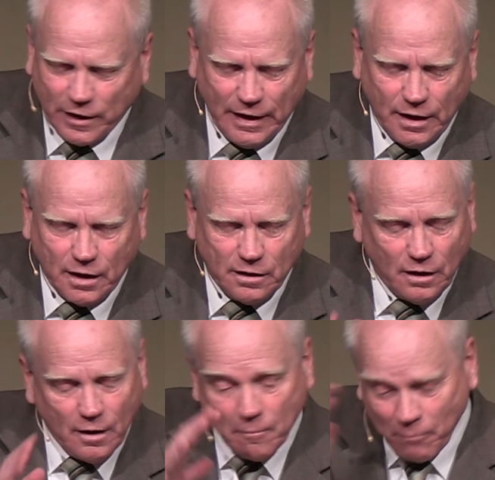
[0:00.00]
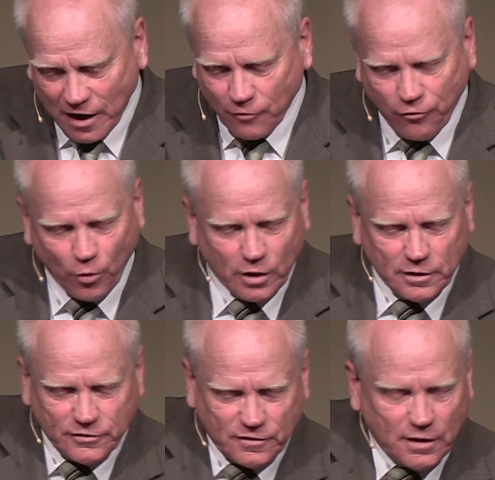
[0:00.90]
one hand,
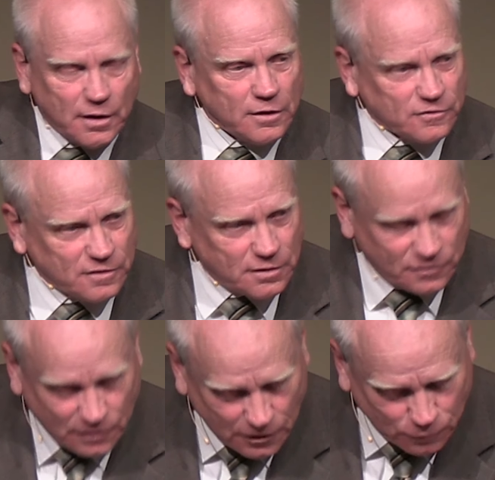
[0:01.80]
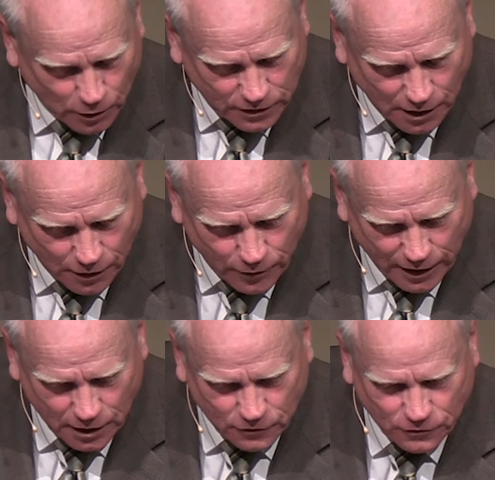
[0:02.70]
metaphorically seeing, see, sees what the other
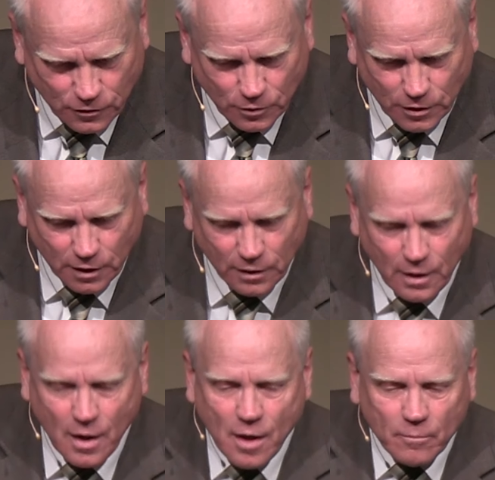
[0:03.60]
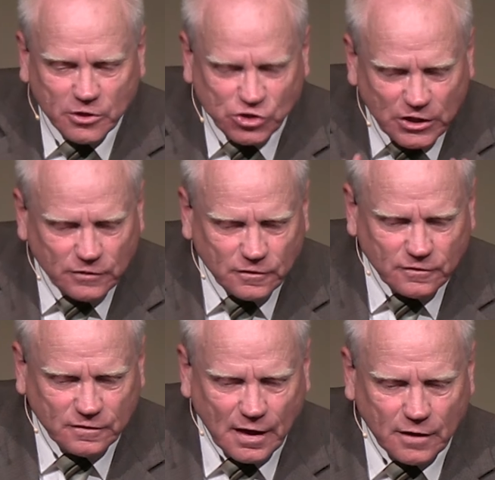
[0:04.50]
hand is doing. But
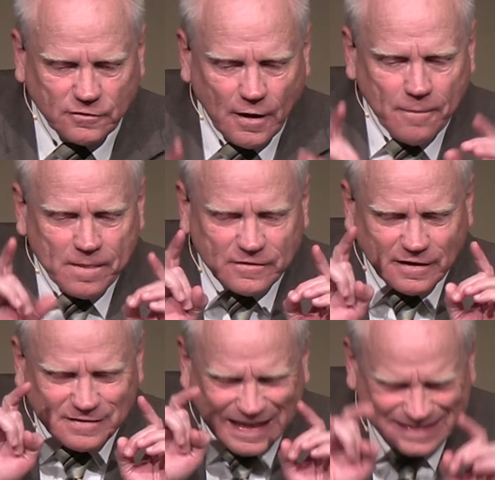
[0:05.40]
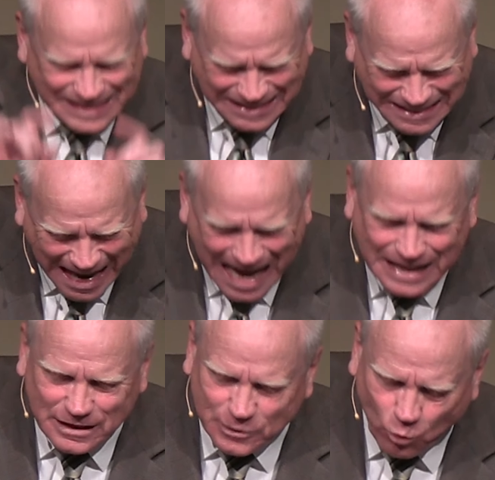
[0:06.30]
Jesus says, says that's
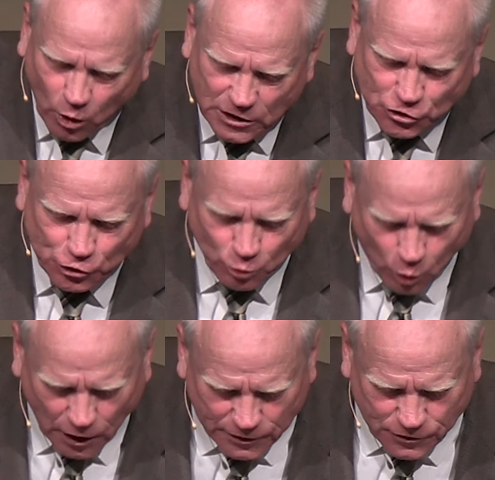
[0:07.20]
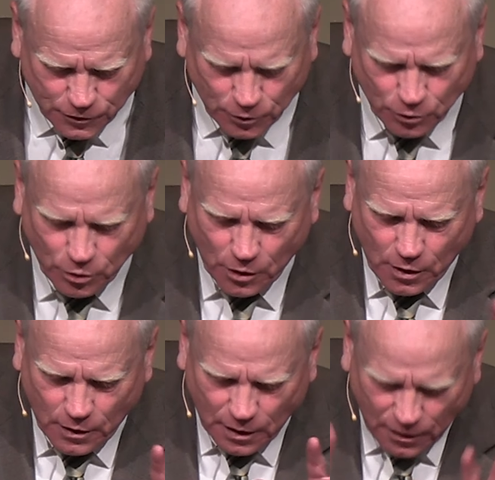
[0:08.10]
exactly what you want to
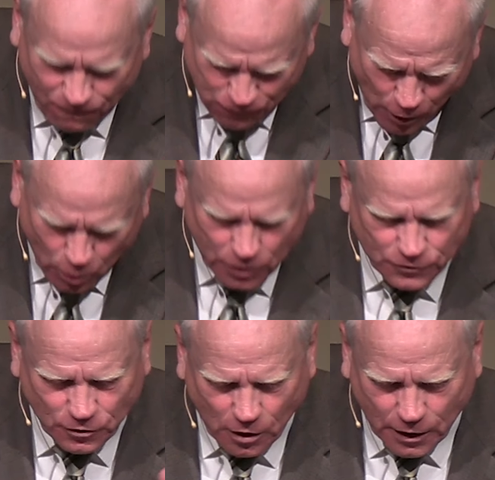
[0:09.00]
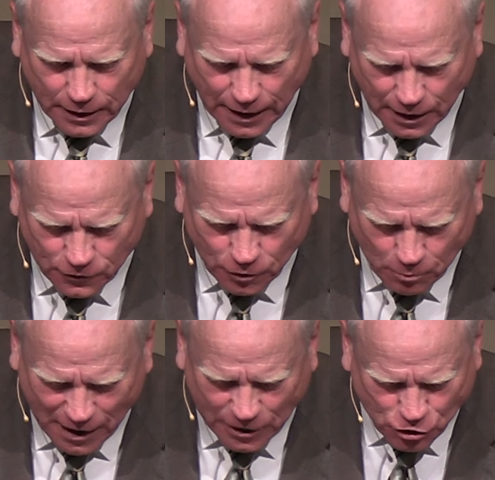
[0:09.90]
focus on and to
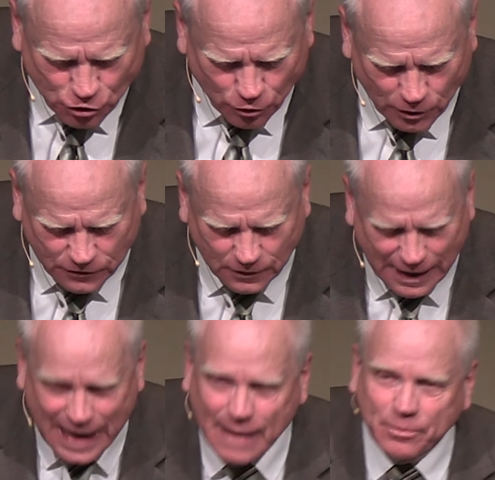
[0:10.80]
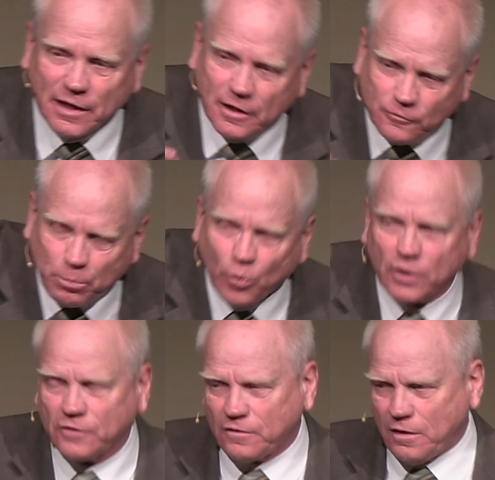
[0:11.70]
make sure isn't happening, his
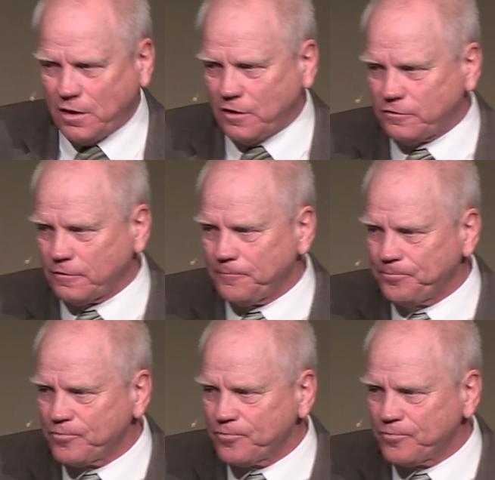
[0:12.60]
point is this